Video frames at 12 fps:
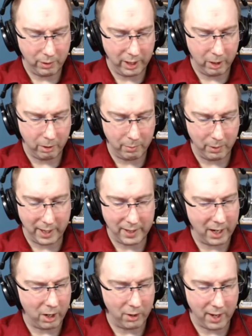dear, but I
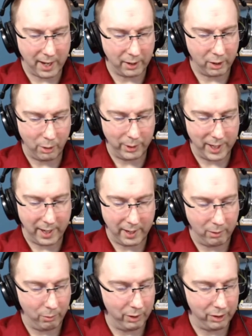dare not go yet
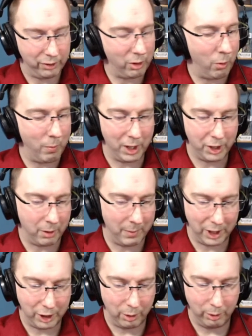with so much on
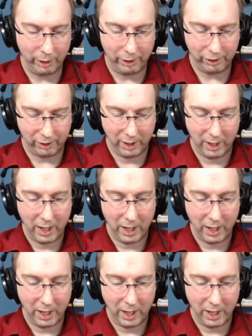my shoulders,